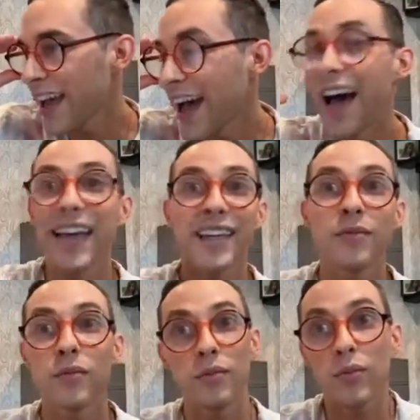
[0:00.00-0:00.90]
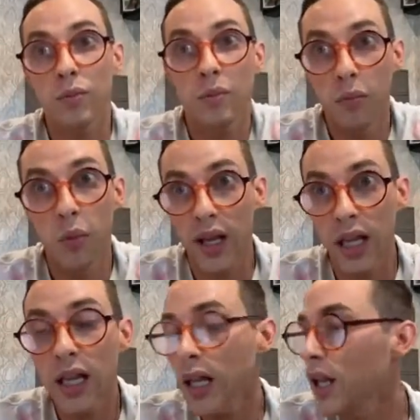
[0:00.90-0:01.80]
I
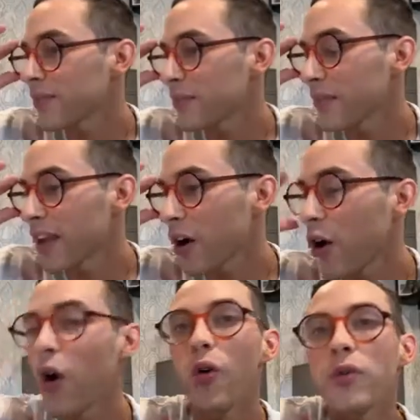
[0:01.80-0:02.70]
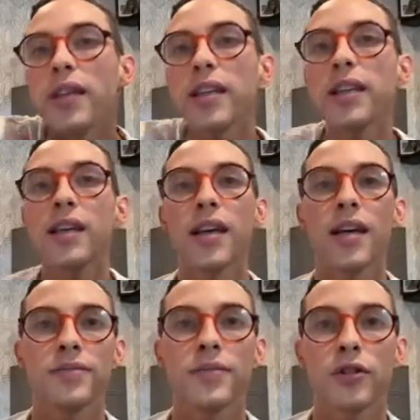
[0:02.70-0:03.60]
will. My only
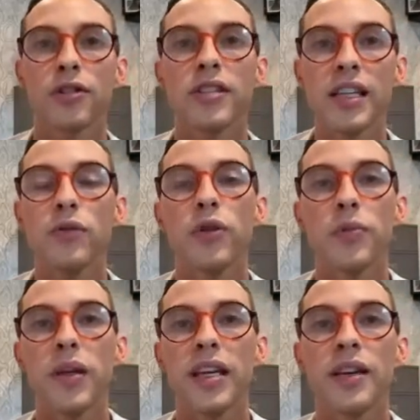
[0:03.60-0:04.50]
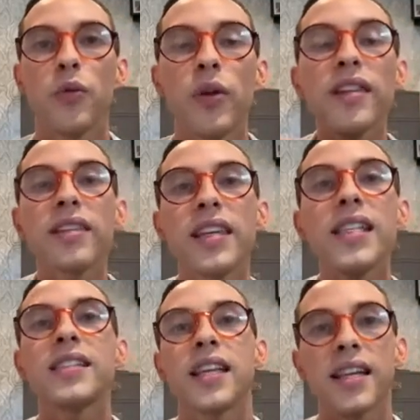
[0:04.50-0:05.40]
critique would be with
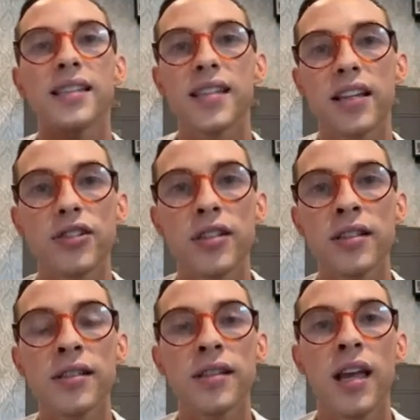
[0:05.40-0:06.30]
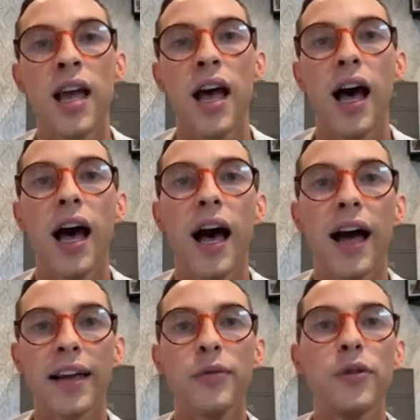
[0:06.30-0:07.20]
these dance sections,
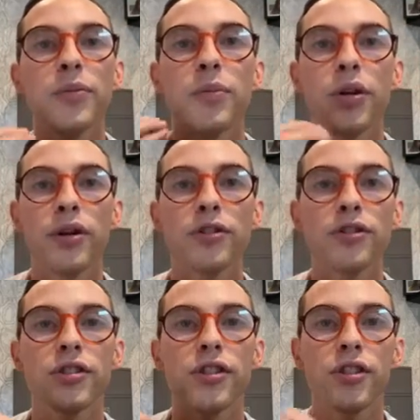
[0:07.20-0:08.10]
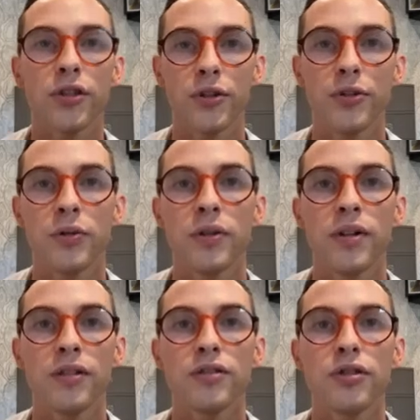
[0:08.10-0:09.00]
I would push you
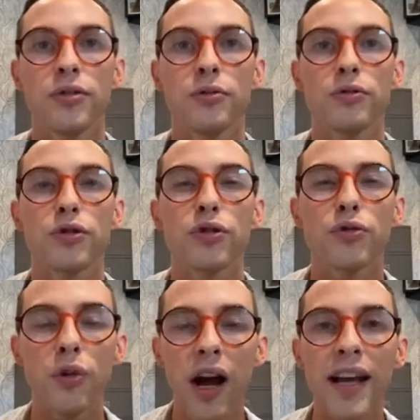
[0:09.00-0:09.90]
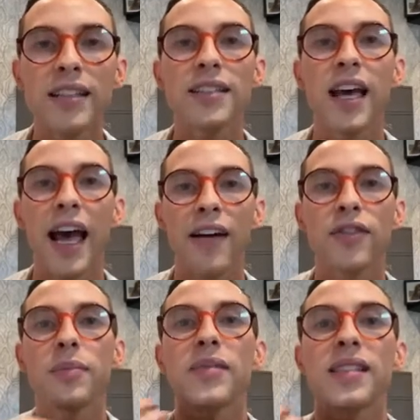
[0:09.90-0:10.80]
to try to have
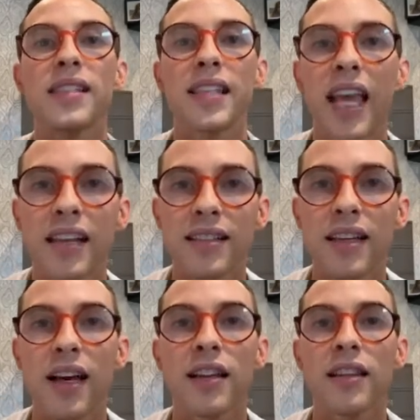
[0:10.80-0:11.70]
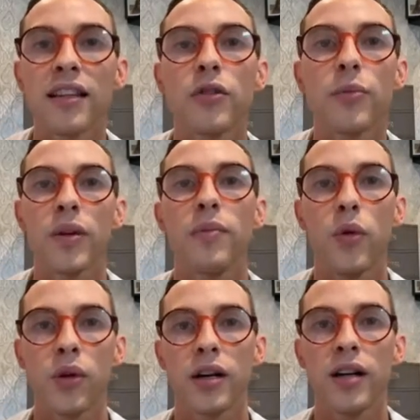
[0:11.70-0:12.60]
them skate a little bit
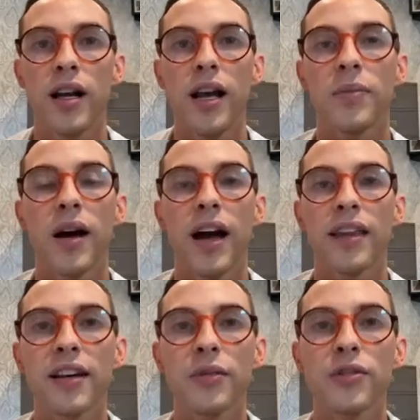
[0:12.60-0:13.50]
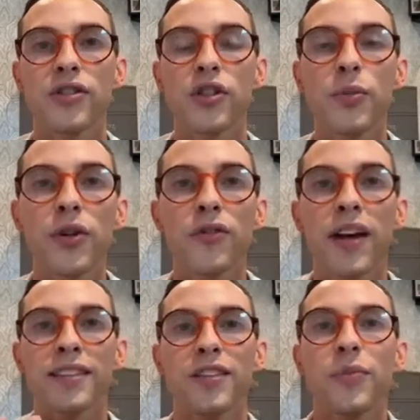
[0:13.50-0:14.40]
more. I it was super
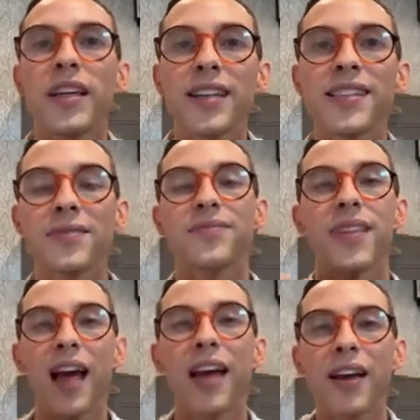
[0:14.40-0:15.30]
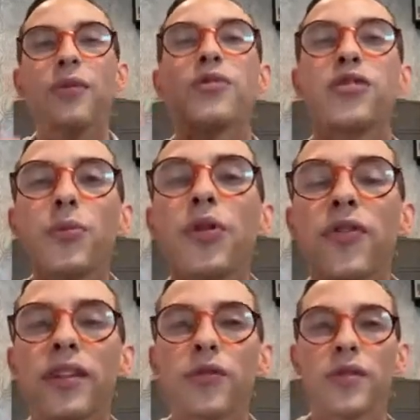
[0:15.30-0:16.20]
effective because it was super
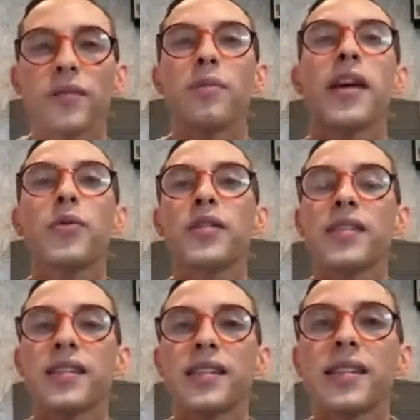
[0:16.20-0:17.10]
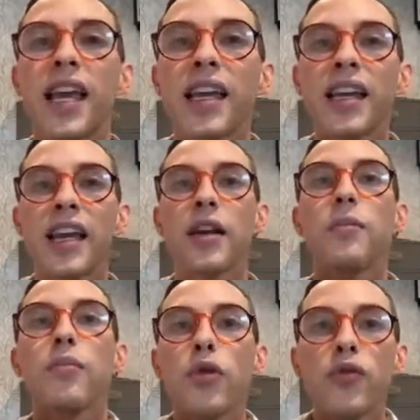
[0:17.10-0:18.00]
effective when Meg was skating
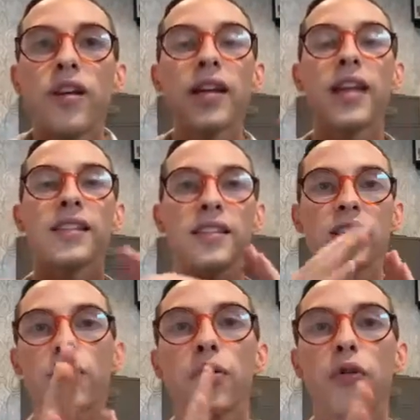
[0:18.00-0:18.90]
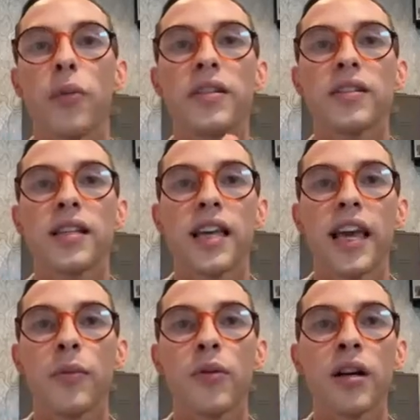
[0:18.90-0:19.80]
and moving and still performing to the
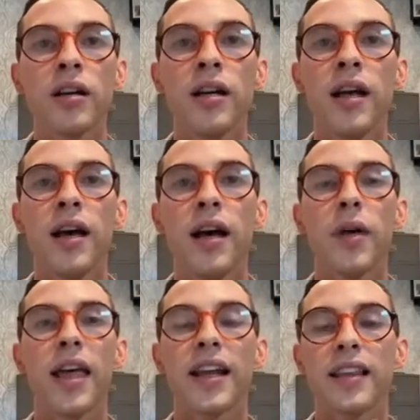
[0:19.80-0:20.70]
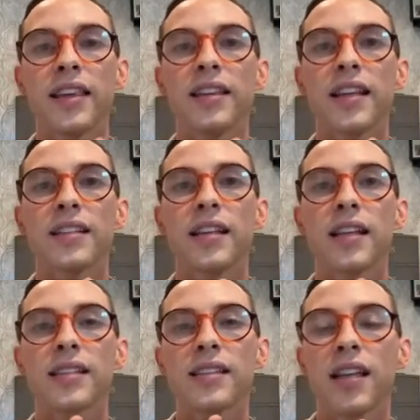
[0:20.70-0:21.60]
camera. And I think that
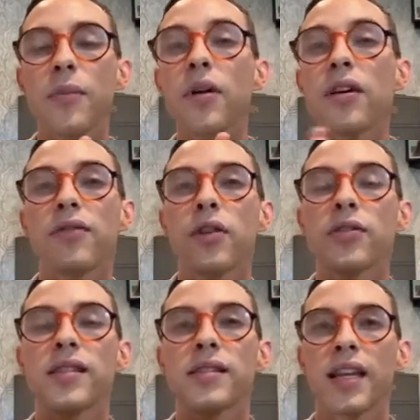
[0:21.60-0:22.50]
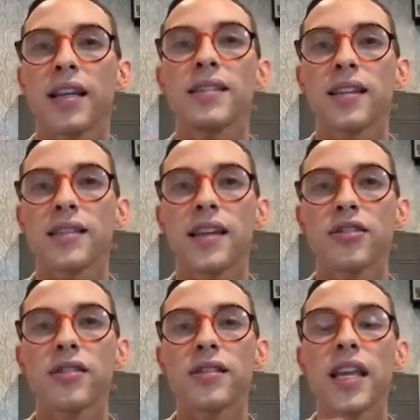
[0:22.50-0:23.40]
some of those dance
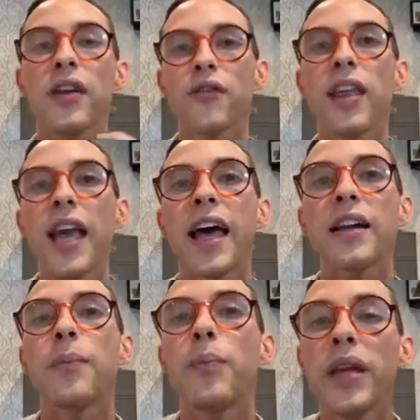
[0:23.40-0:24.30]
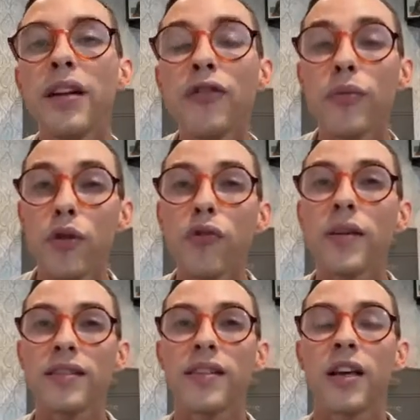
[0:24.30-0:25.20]
sections, if they had a bit of
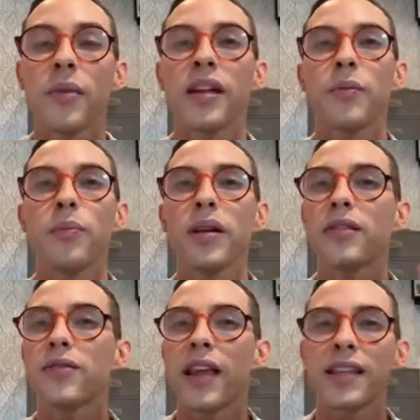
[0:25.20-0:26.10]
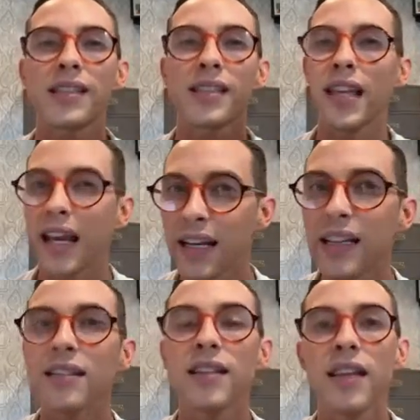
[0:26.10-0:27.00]
movement to them and a bit of like
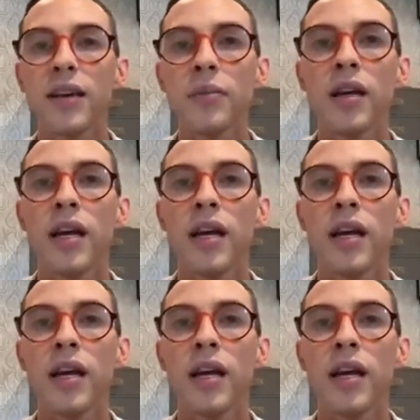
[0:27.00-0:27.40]
skating to them,